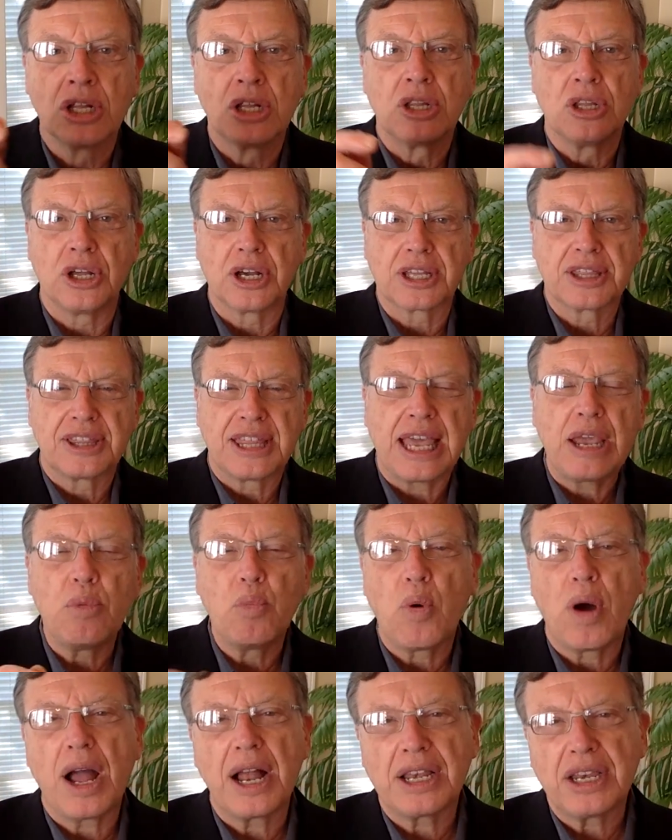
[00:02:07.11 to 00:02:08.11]
Look, they
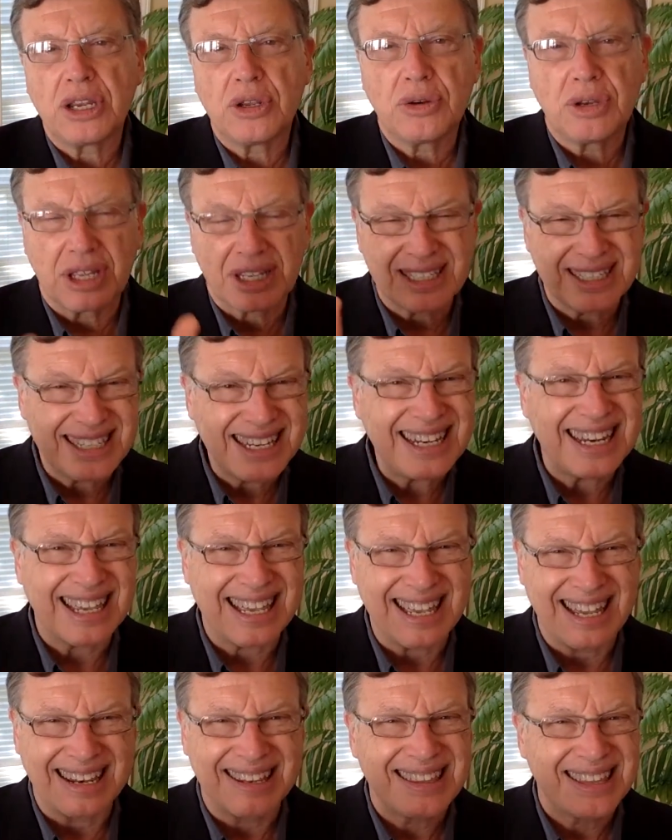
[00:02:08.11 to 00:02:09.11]
want you to, the
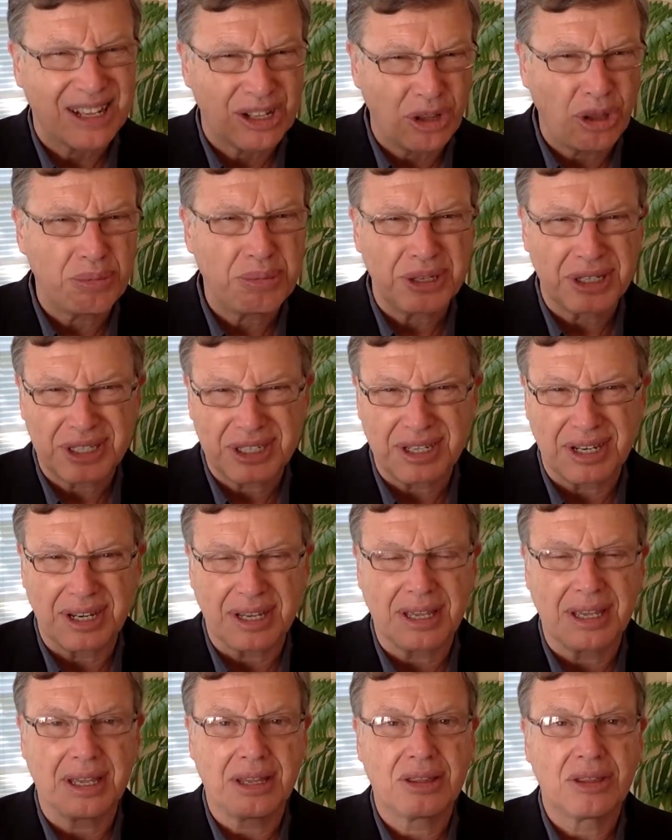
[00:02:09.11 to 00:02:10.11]
syndicate, the globalist
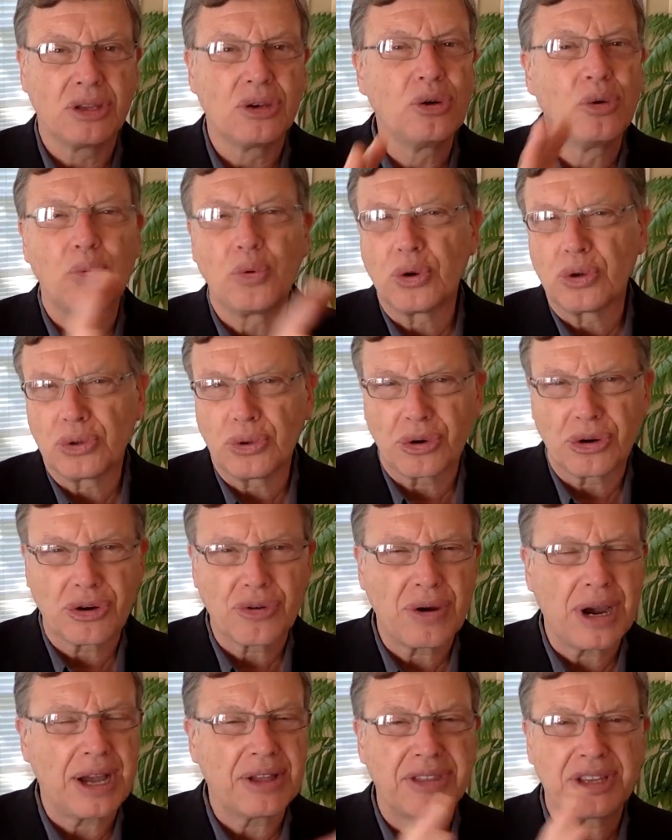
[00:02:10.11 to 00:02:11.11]
syndicate, the New World Order
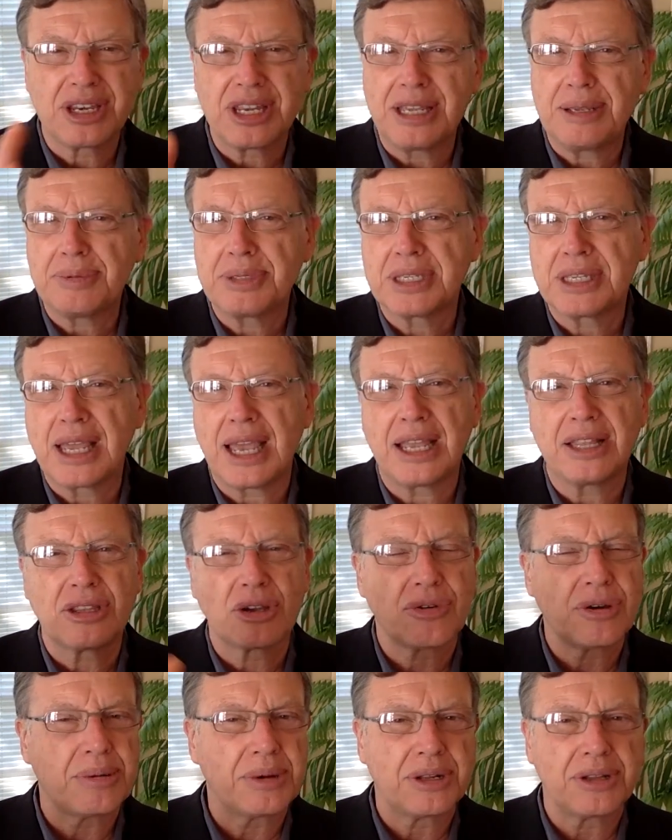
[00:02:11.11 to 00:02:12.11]
crowd, the deep state, the
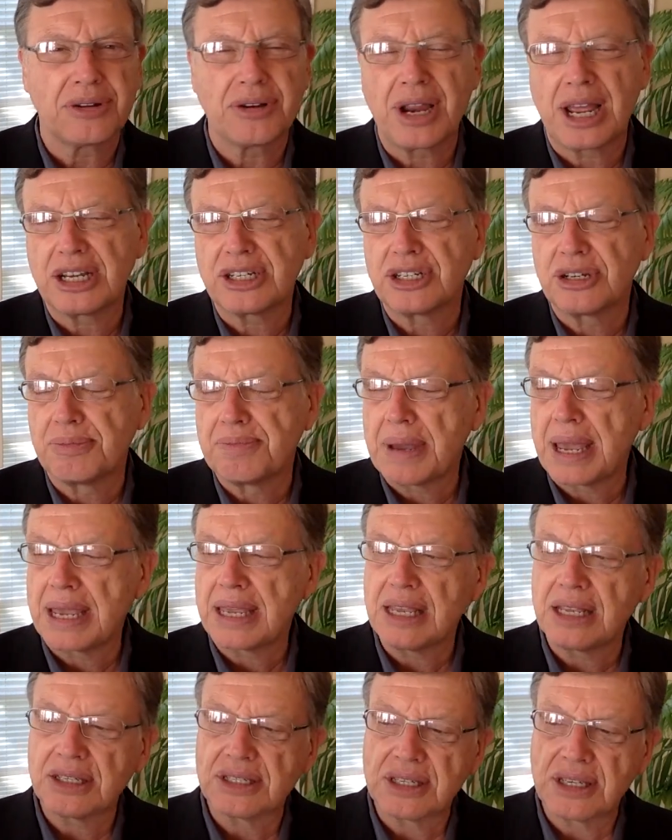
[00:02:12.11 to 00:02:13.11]
criminal international
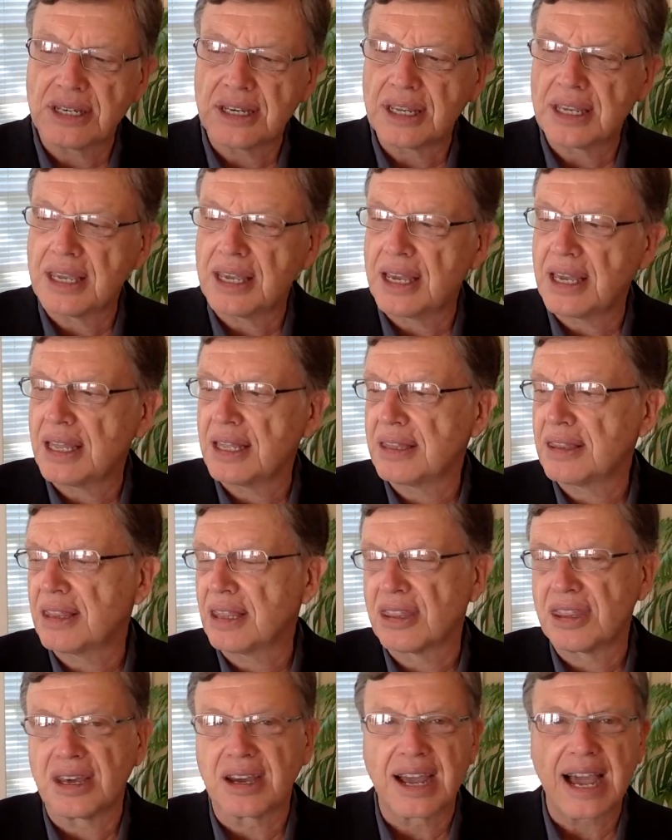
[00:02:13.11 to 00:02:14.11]
banking syndicate,
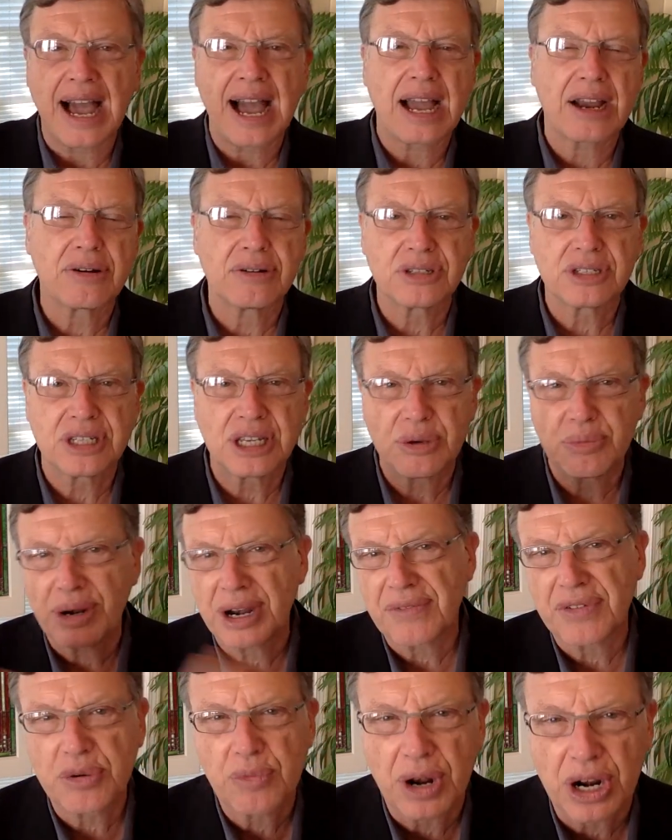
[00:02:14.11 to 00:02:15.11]
the thugocracy,
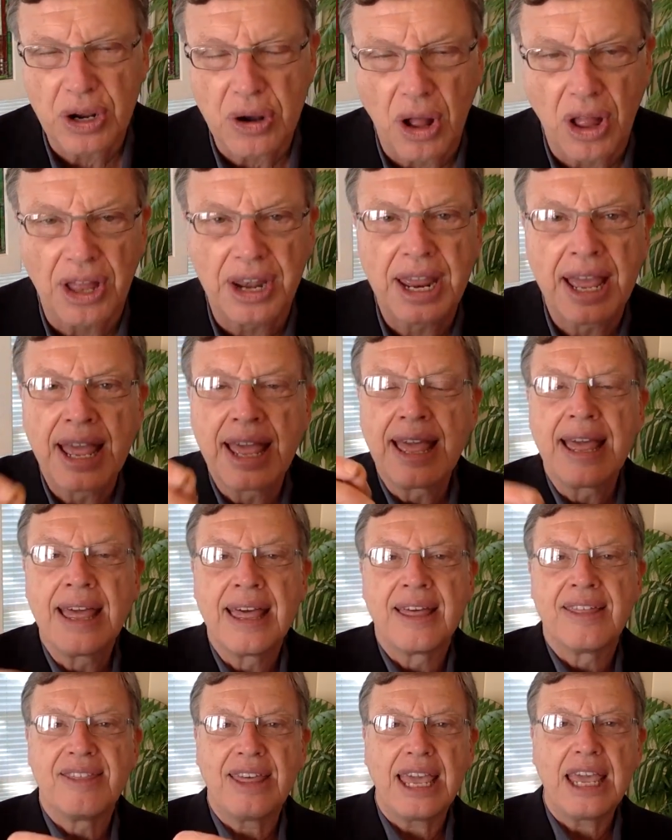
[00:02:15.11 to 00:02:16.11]
whatever you want to call it.
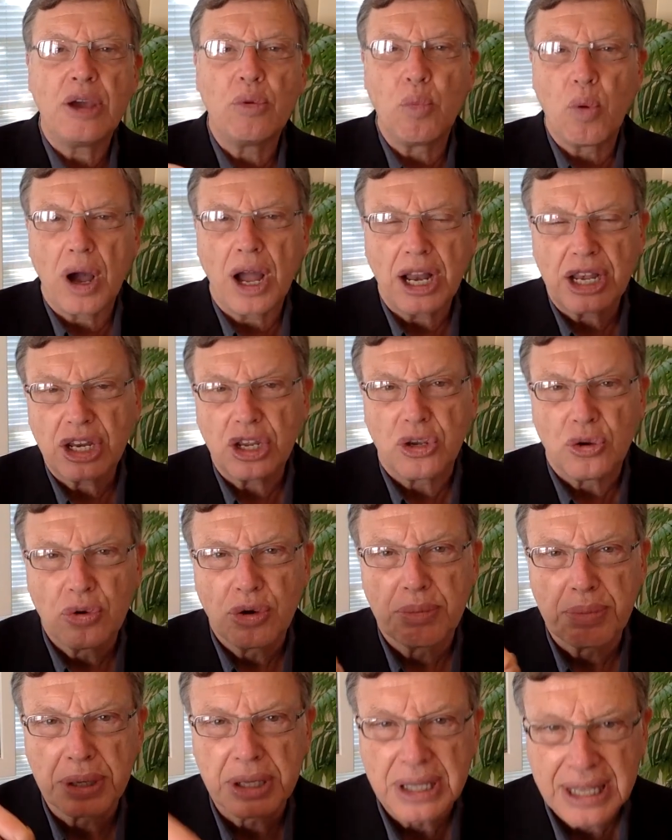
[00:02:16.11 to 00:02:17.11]
They want you
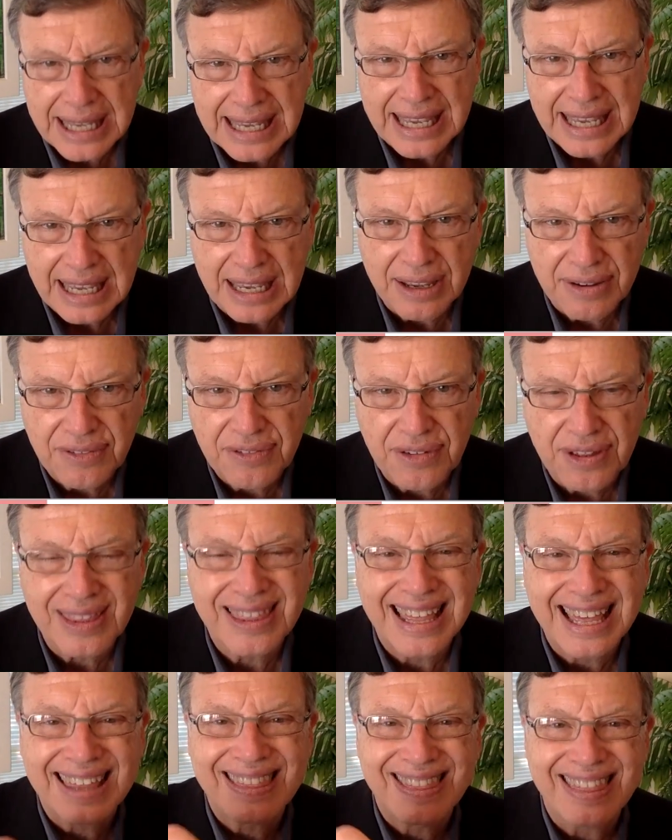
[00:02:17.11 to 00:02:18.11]
to believe
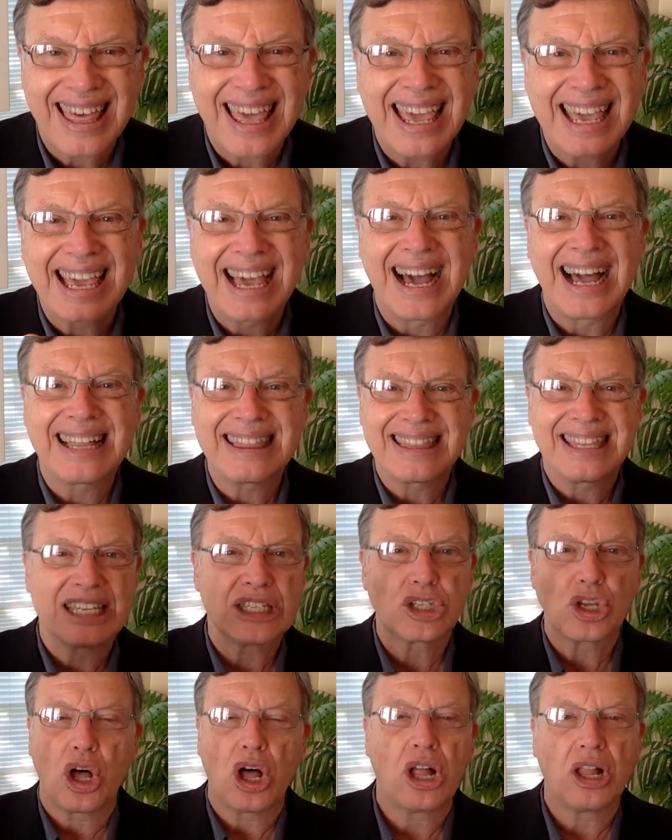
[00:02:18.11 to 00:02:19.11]
that they got
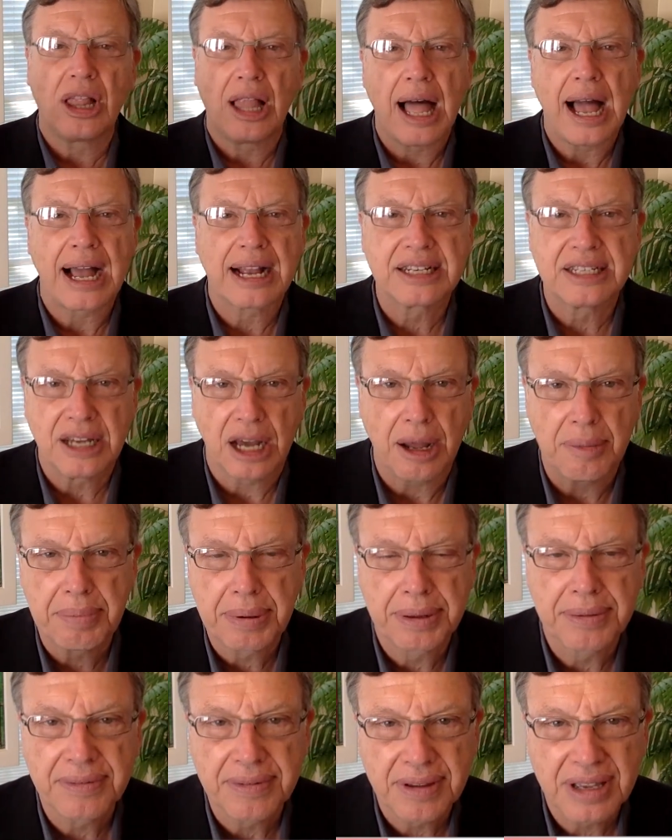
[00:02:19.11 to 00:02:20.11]
this all locked
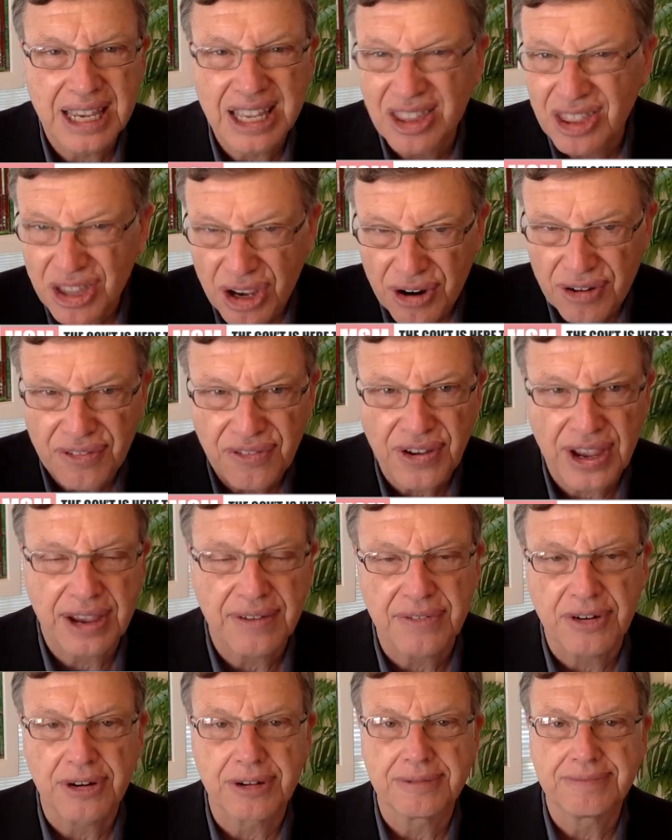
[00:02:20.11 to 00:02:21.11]
up in their
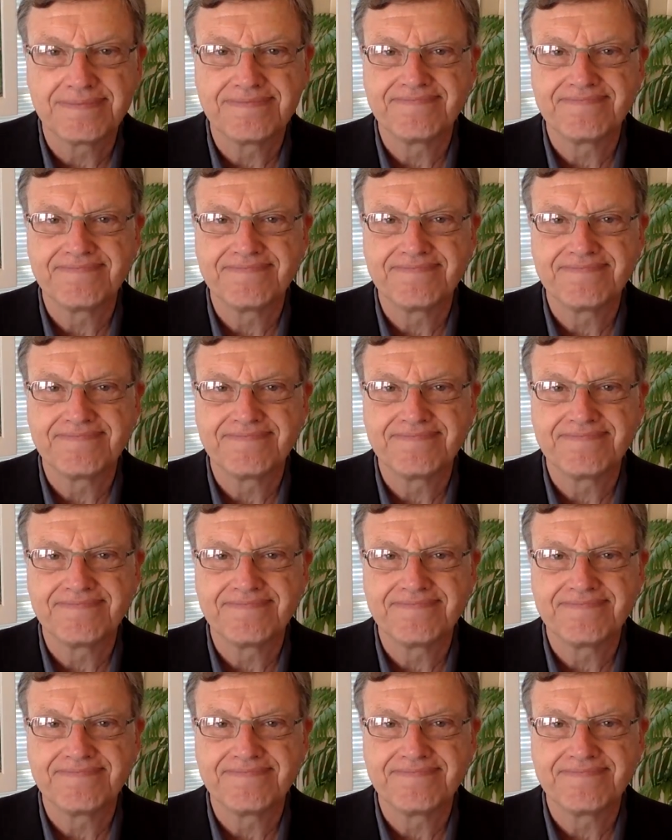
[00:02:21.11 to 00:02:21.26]
favor.